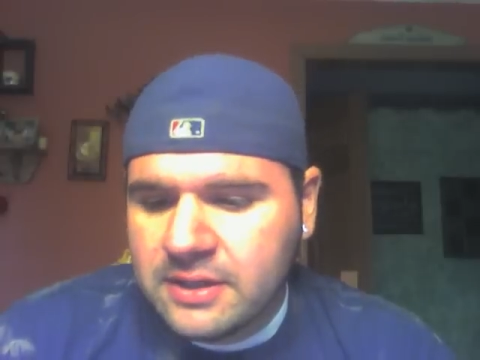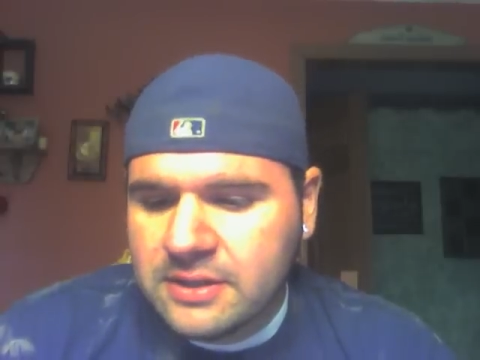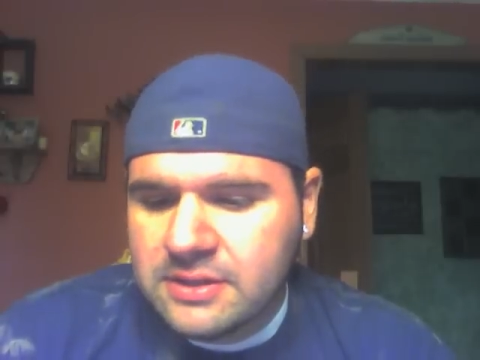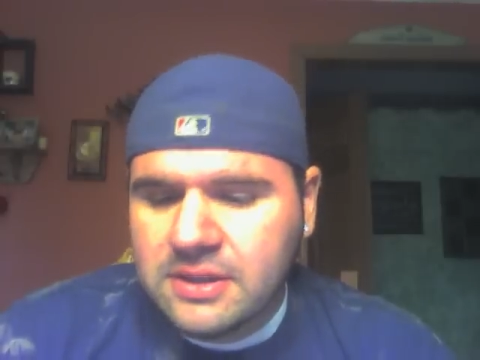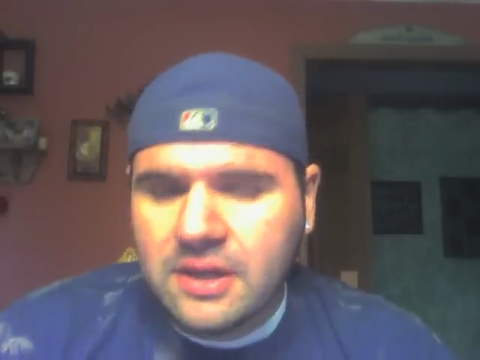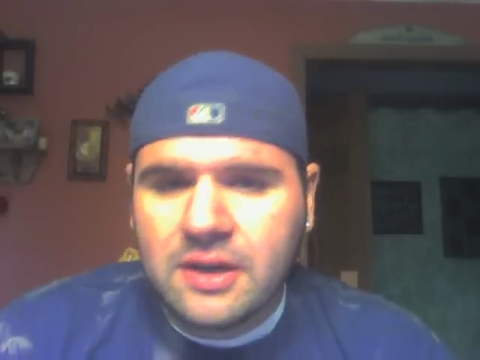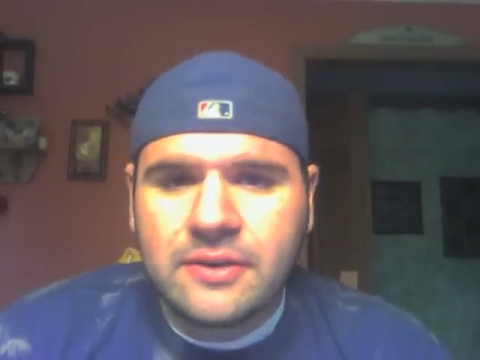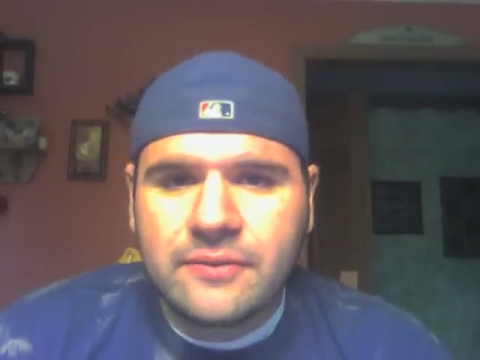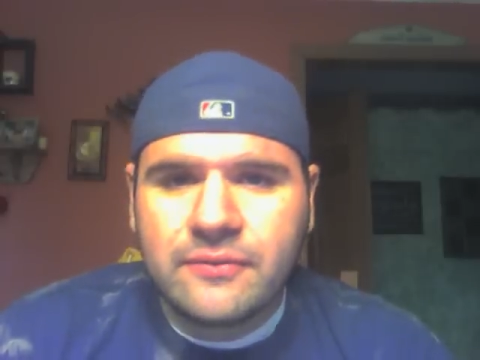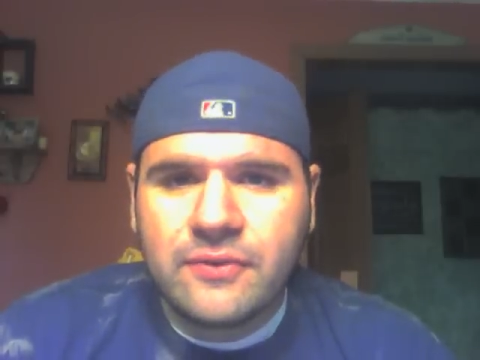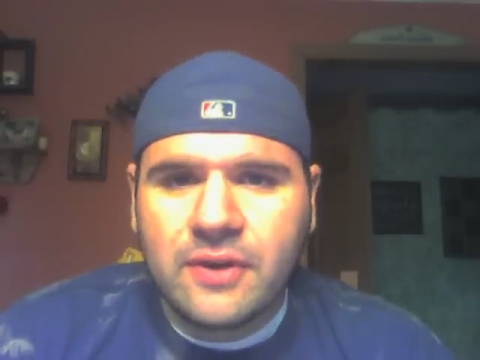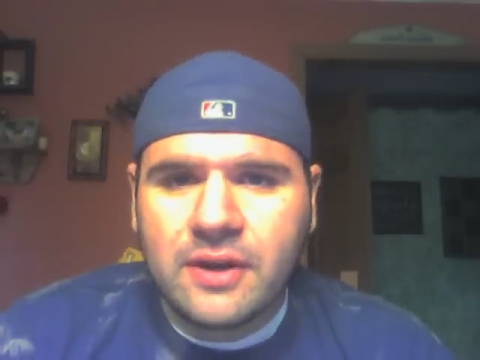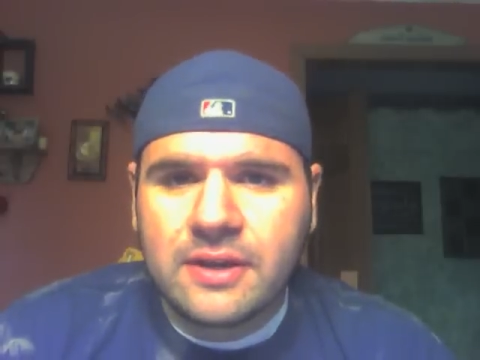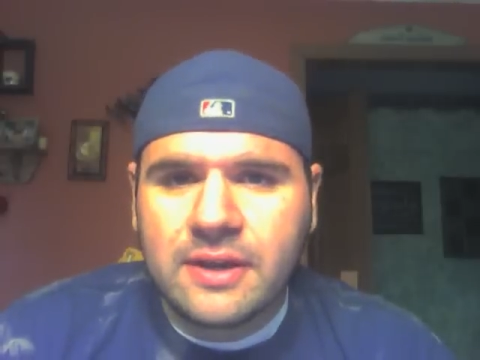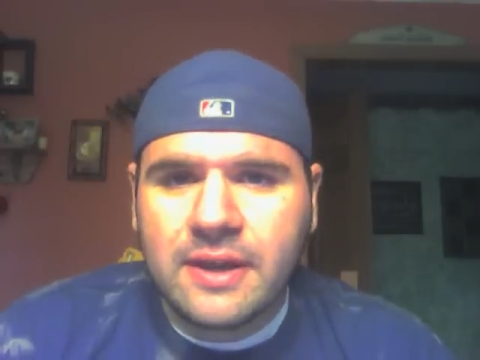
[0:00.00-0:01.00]
and saw him
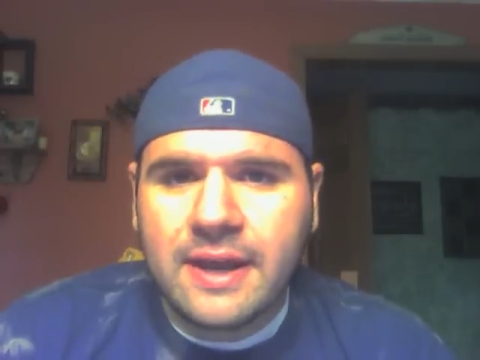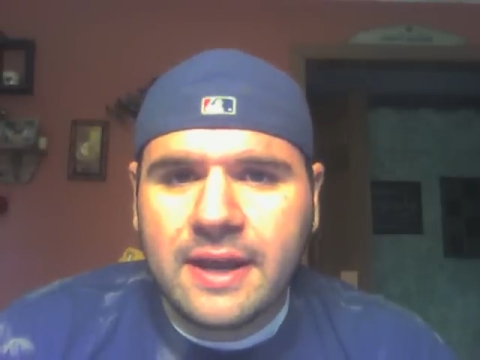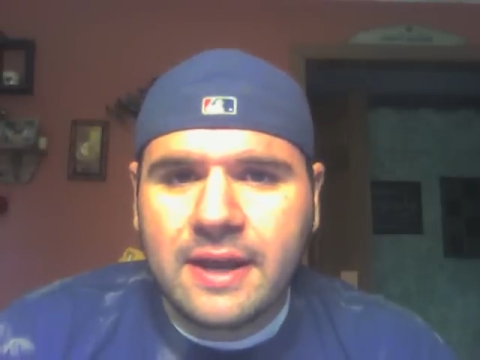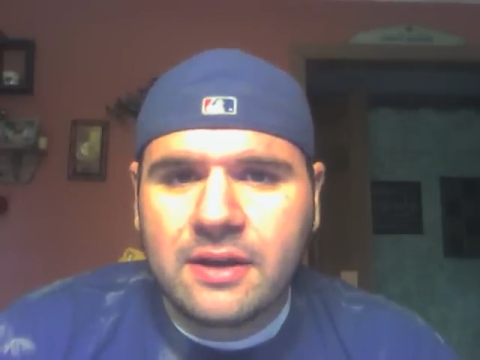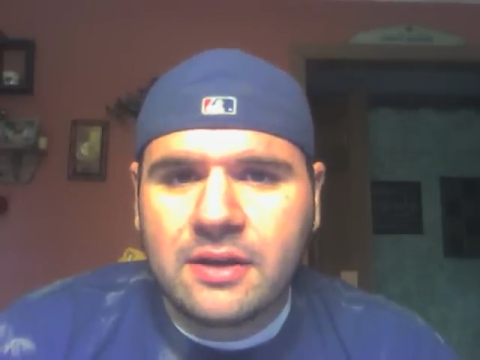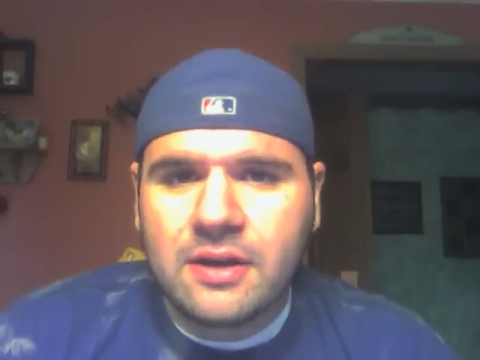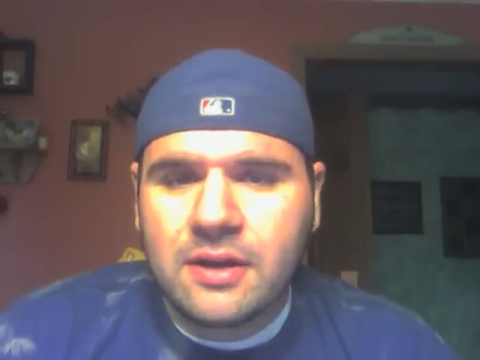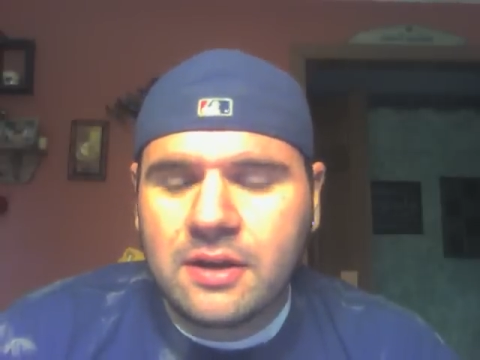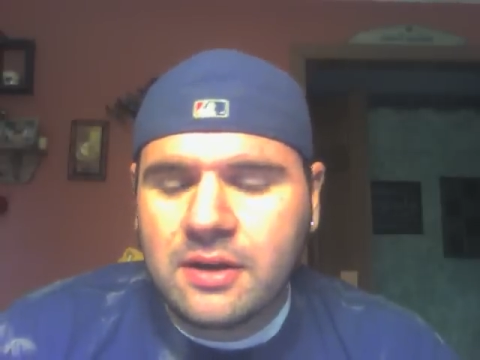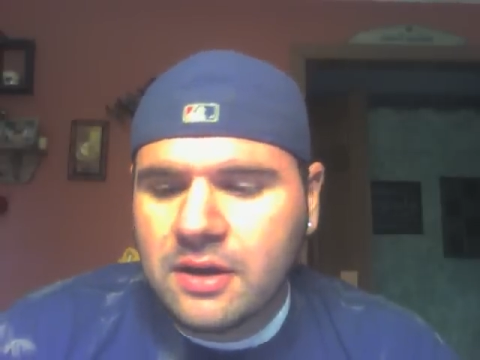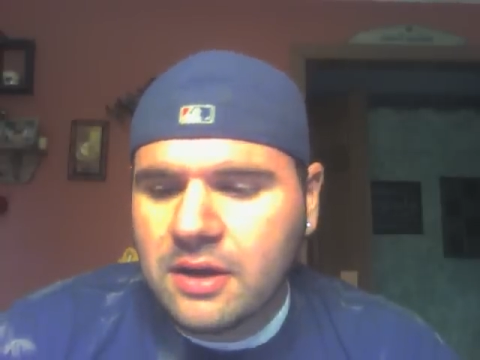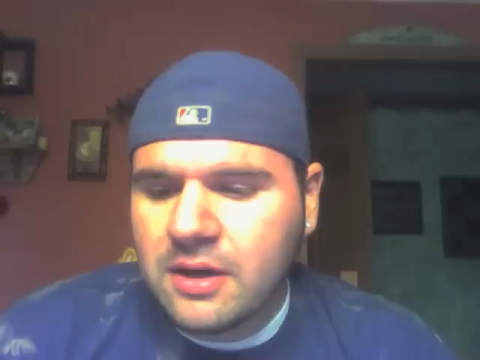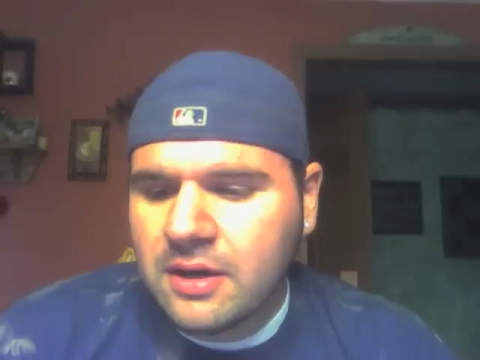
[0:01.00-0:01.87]
fucking Anna.